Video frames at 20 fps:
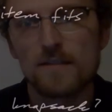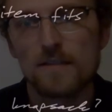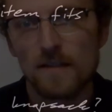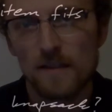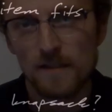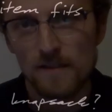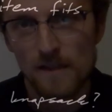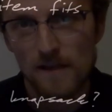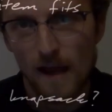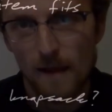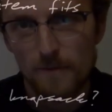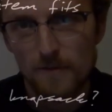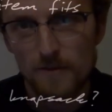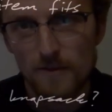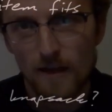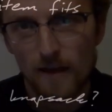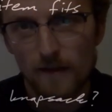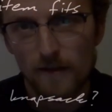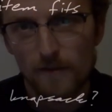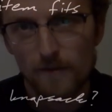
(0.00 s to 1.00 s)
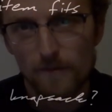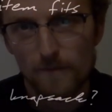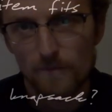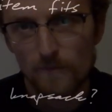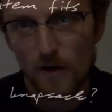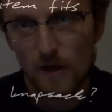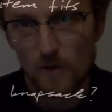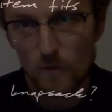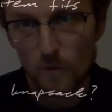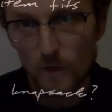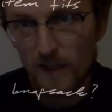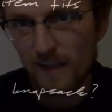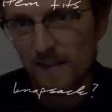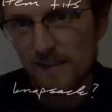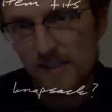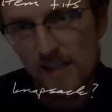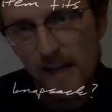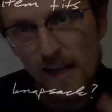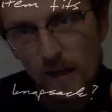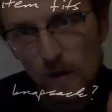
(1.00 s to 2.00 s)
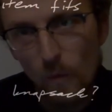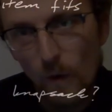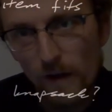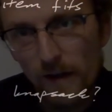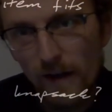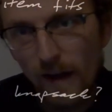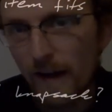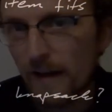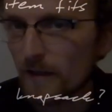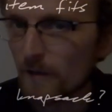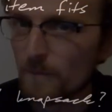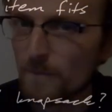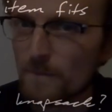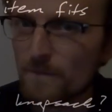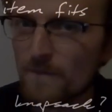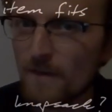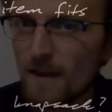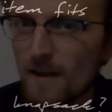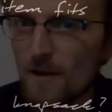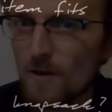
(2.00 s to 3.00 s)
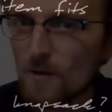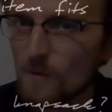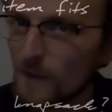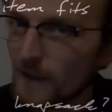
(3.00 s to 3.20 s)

in the knapsack, right? We can take one item. We